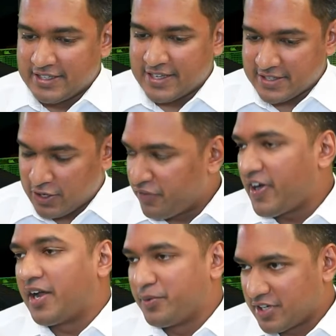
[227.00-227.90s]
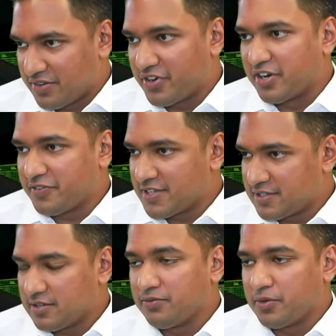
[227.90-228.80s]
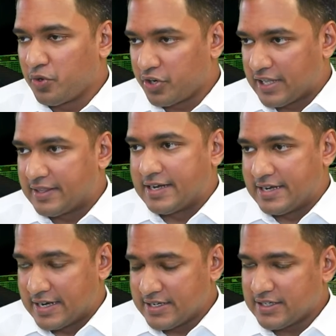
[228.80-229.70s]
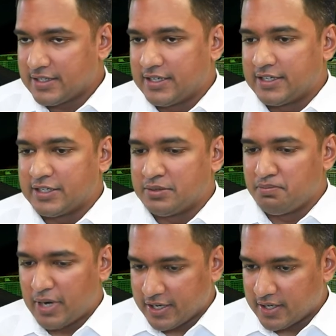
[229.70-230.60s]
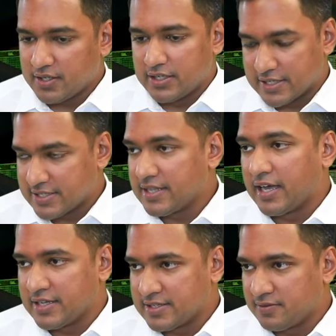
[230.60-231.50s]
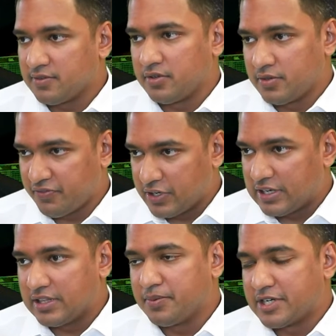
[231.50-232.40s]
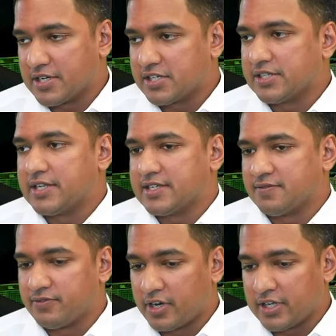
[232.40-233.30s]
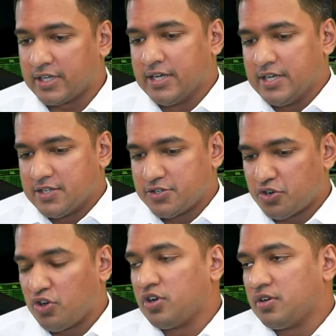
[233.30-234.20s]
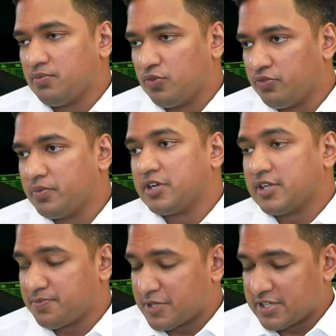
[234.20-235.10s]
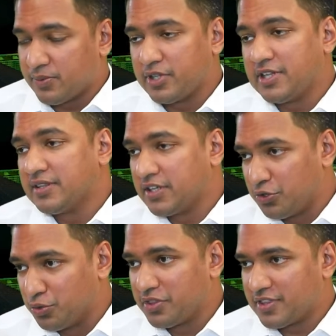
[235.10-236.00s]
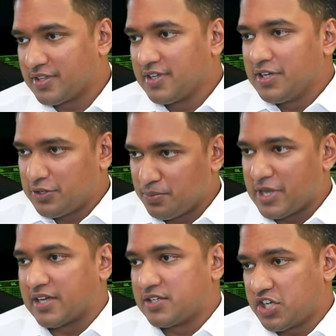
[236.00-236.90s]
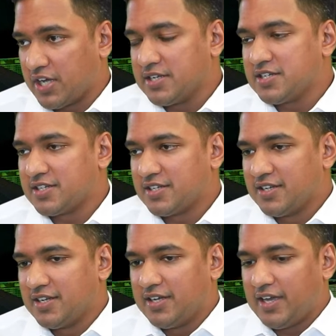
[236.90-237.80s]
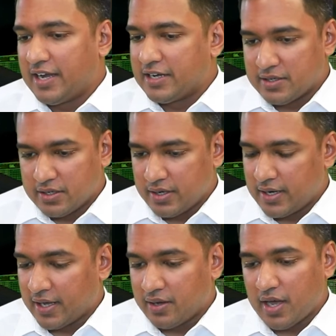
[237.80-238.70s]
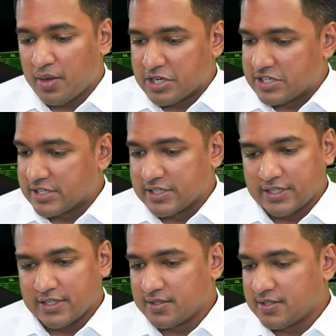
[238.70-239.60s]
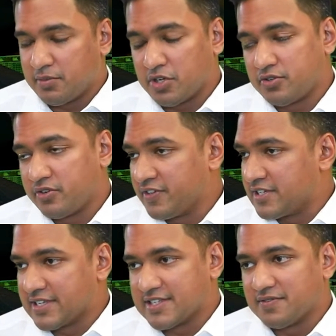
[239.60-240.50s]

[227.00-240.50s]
There's a lot of hard work in front of us if we want to get that done. But yes, there is definitely the potential. There's a very strong movement, especially within the youth, to make change. And like I mentioned earlier, it's about reversing